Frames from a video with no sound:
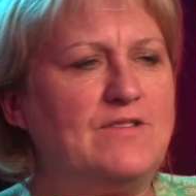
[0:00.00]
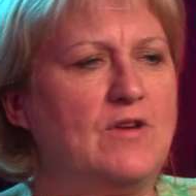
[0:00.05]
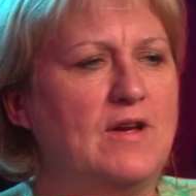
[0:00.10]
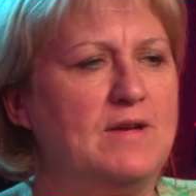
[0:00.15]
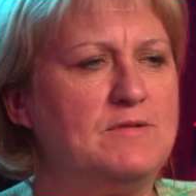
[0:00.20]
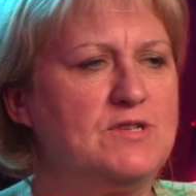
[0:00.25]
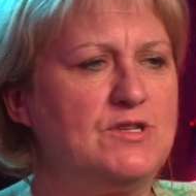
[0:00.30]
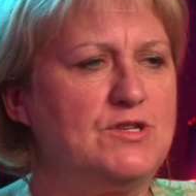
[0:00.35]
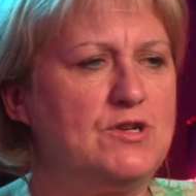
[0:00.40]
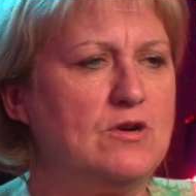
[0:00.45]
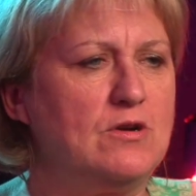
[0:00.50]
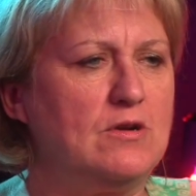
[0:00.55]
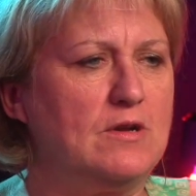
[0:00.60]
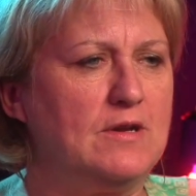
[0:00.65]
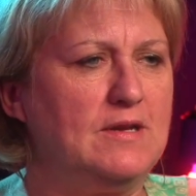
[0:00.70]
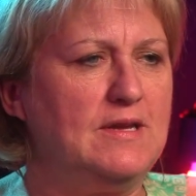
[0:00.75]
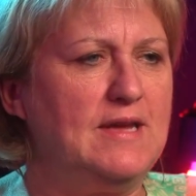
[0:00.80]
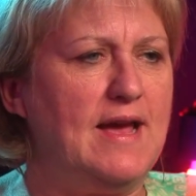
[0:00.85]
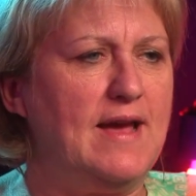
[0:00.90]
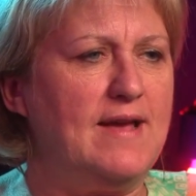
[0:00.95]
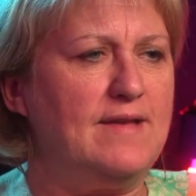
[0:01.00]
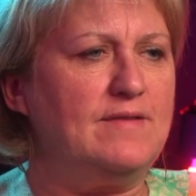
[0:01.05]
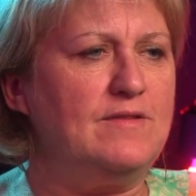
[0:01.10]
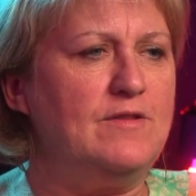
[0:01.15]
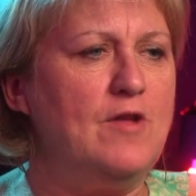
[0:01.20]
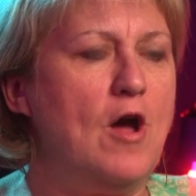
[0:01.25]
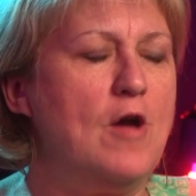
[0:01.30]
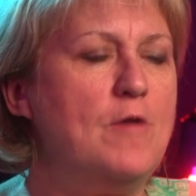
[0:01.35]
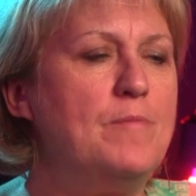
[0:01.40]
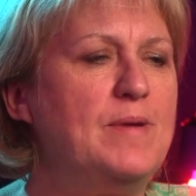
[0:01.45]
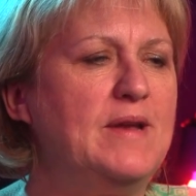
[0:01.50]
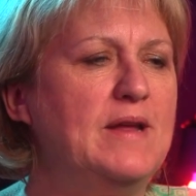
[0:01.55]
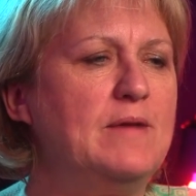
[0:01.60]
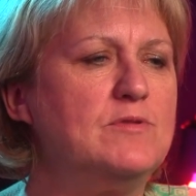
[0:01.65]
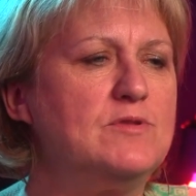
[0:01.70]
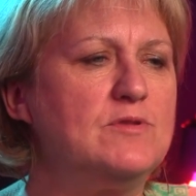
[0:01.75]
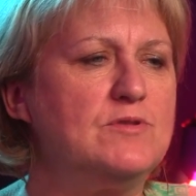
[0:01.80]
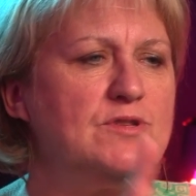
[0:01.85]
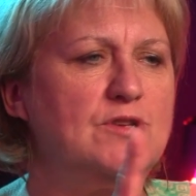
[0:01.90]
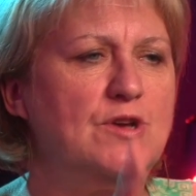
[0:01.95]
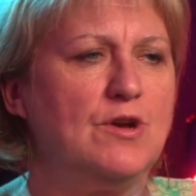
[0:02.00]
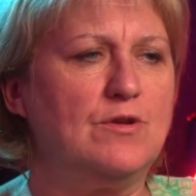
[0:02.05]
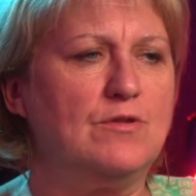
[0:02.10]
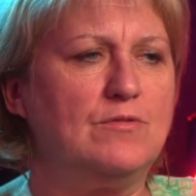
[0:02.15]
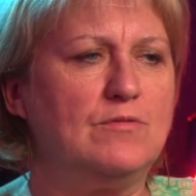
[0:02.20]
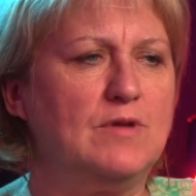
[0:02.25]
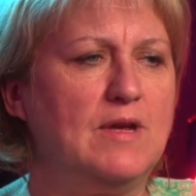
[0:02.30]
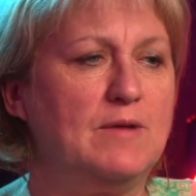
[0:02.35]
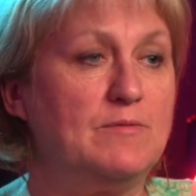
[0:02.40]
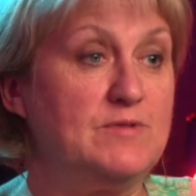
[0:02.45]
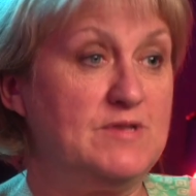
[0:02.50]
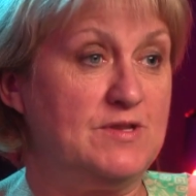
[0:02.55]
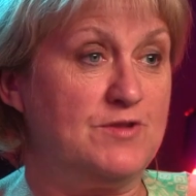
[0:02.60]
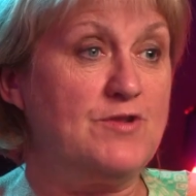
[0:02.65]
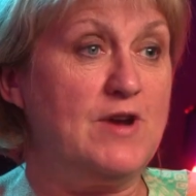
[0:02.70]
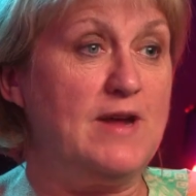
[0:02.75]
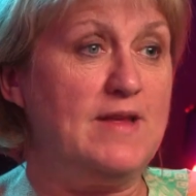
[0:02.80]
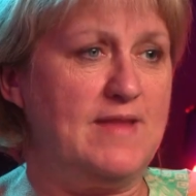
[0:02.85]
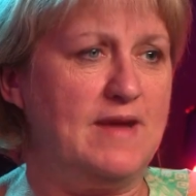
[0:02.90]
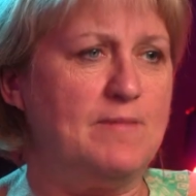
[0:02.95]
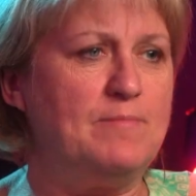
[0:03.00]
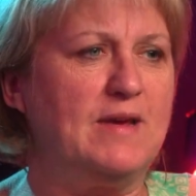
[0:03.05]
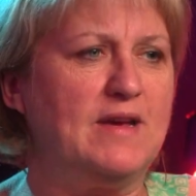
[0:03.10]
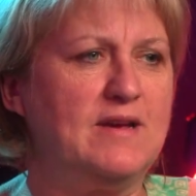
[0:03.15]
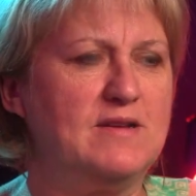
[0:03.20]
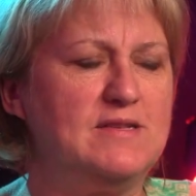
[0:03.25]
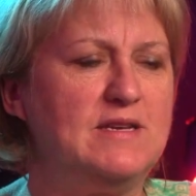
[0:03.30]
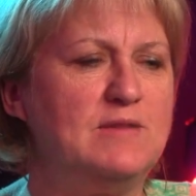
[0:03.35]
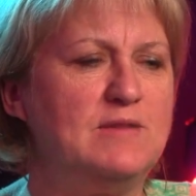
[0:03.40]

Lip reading: right. He was a doctor. Yes, no, but he was also. It was 3 then because he